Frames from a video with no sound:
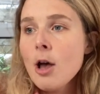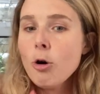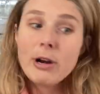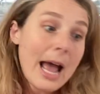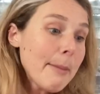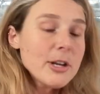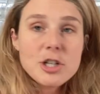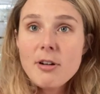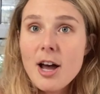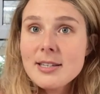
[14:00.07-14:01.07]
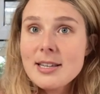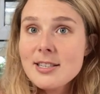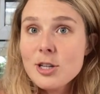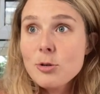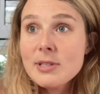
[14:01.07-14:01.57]
or an amateur
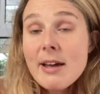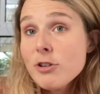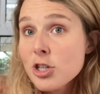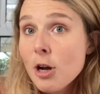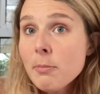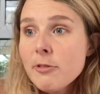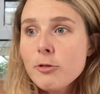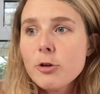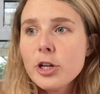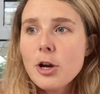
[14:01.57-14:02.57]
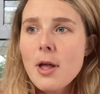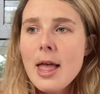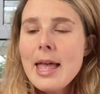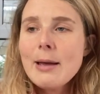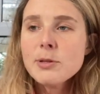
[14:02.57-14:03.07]
artist who's never shown before, you know,
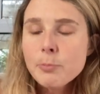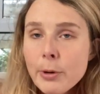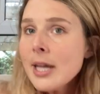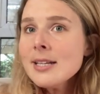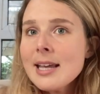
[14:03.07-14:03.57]
it was bringing